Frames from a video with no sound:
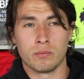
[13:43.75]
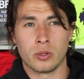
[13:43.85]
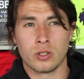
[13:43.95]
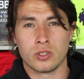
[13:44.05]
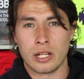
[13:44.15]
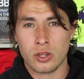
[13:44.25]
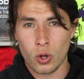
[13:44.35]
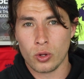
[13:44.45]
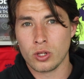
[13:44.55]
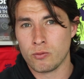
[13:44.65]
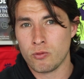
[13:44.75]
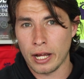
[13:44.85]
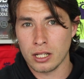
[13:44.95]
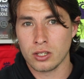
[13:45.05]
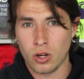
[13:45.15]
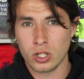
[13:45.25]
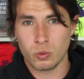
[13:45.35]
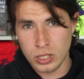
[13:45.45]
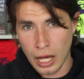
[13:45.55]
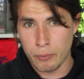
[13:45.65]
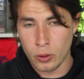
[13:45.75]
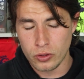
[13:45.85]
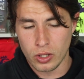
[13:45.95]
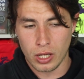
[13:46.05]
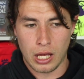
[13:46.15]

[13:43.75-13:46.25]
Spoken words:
because they know that you've recognised what's happened,